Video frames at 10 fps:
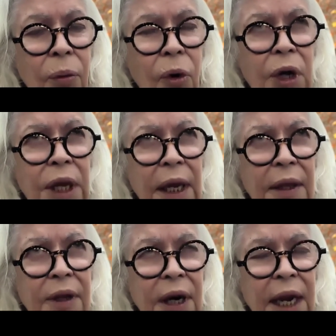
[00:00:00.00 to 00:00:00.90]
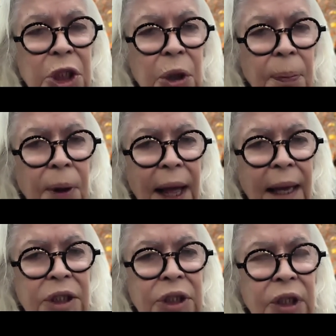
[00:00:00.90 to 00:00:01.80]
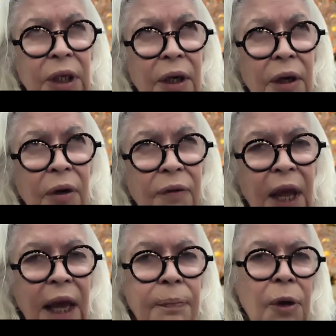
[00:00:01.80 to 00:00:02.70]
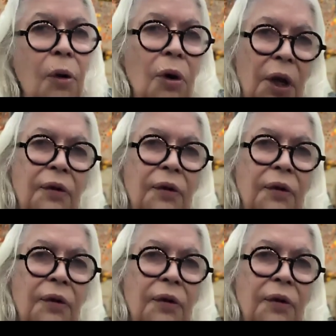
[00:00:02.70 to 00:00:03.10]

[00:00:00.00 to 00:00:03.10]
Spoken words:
working in the national parks of Cape York.